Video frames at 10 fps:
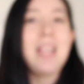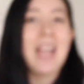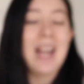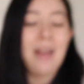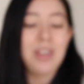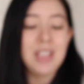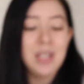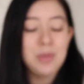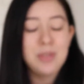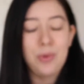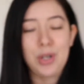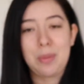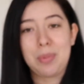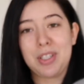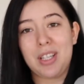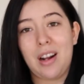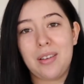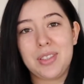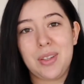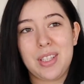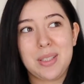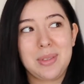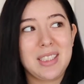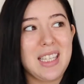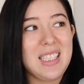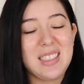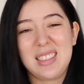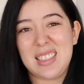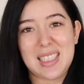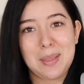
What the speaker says: Again, everything was 40% off, so this was like $6.